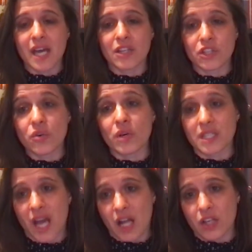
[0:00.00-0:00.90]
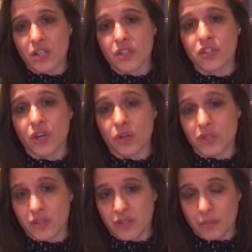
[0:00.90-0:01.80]
your dollars go
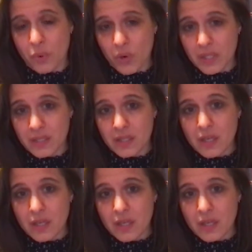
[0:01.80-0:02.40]
to support.